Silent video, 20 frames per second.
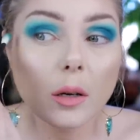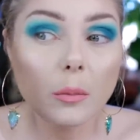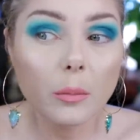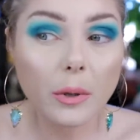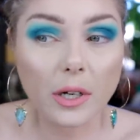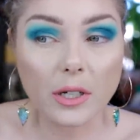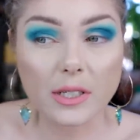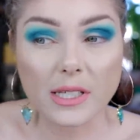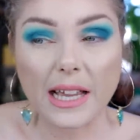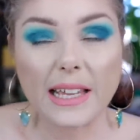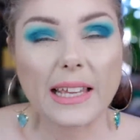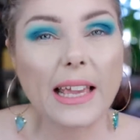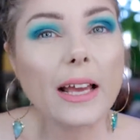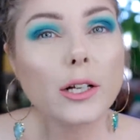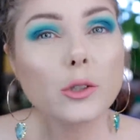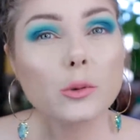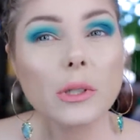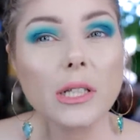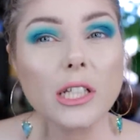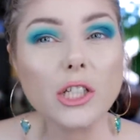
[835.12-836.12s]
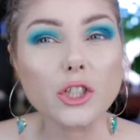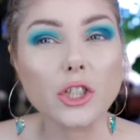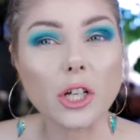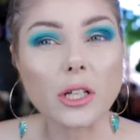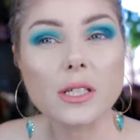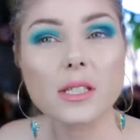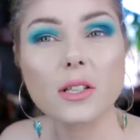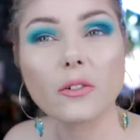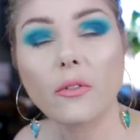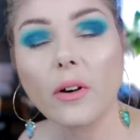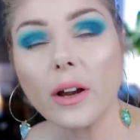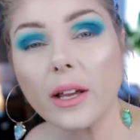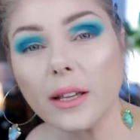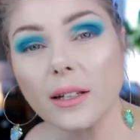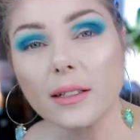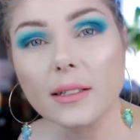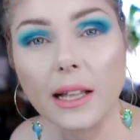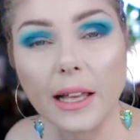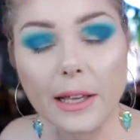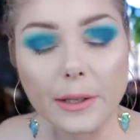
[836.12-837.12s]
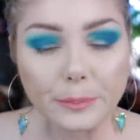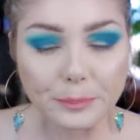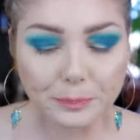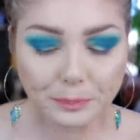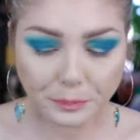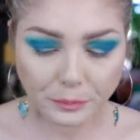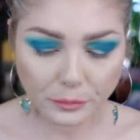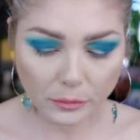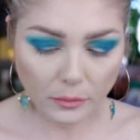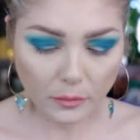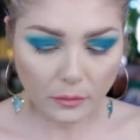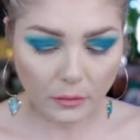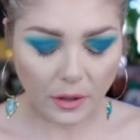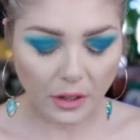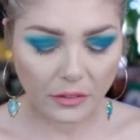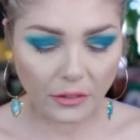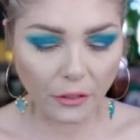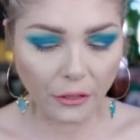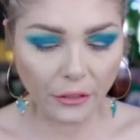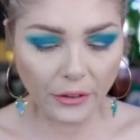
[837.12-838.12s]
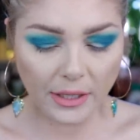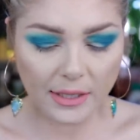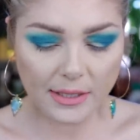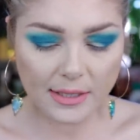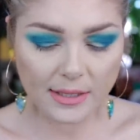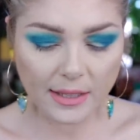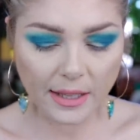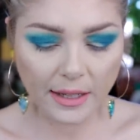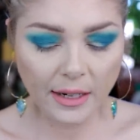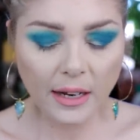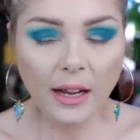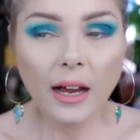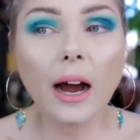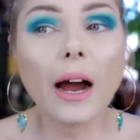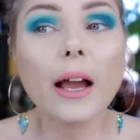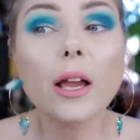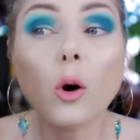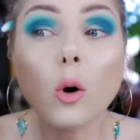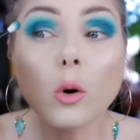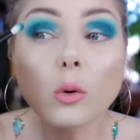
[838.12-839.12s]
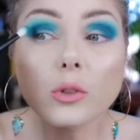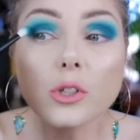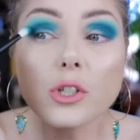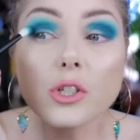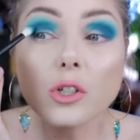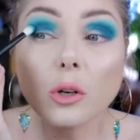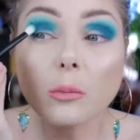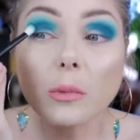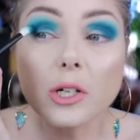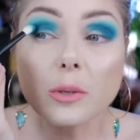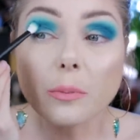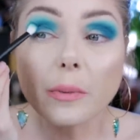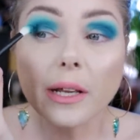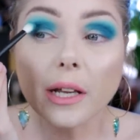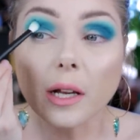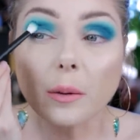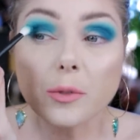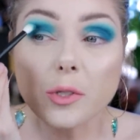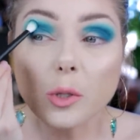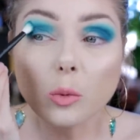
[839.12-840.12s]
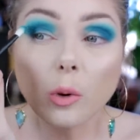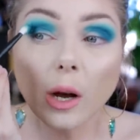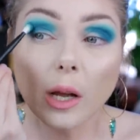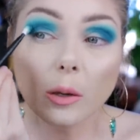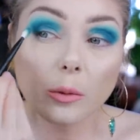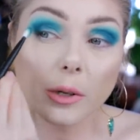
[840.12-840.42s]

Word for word: because I can't really justify it. Like, the thing is that I own so much makeup, so why